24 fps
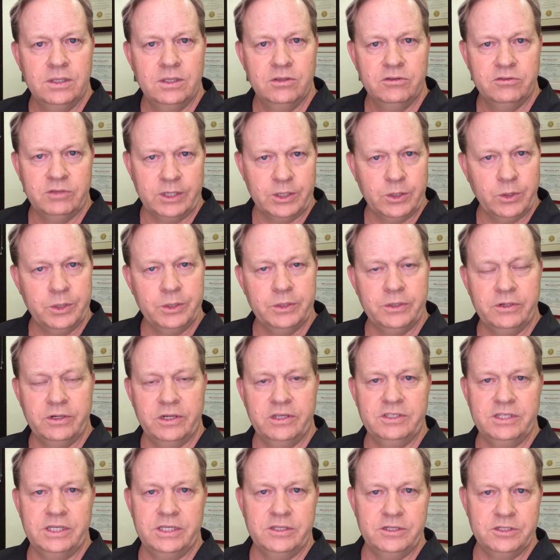So I go to her and I
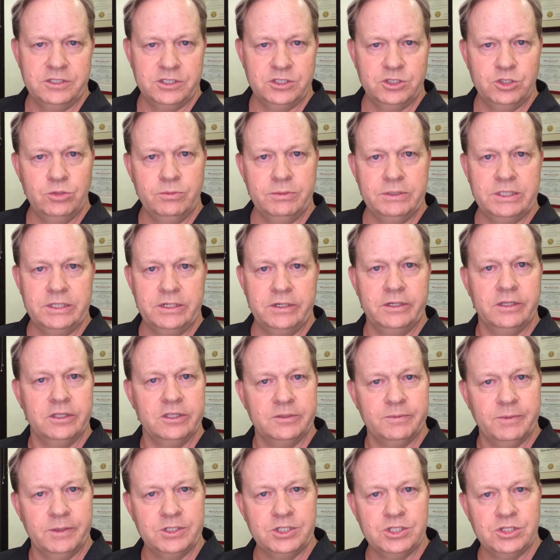say, there's this new material
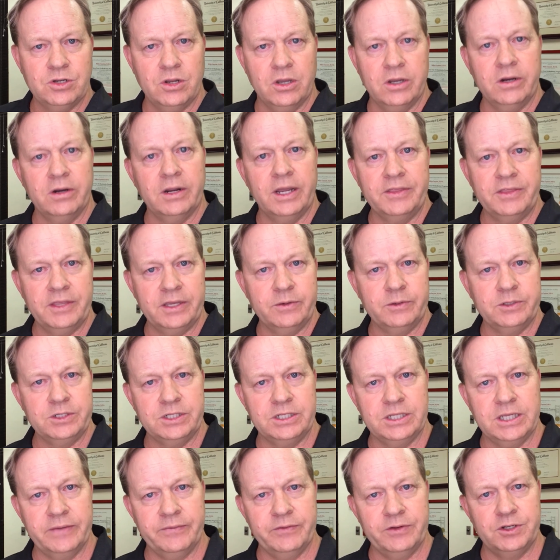that's much stronger, I think we
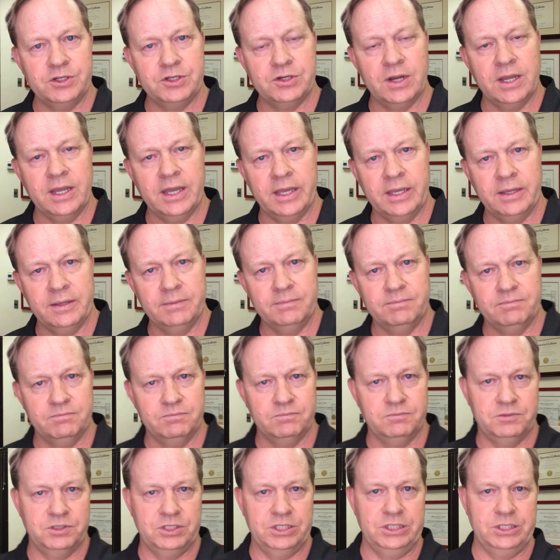should give it a try.
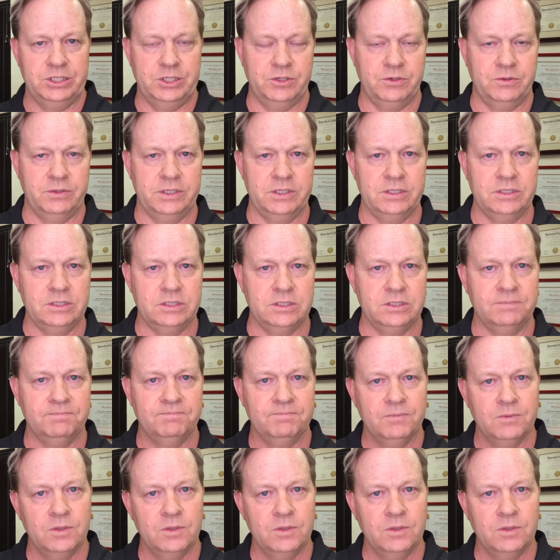She agrees.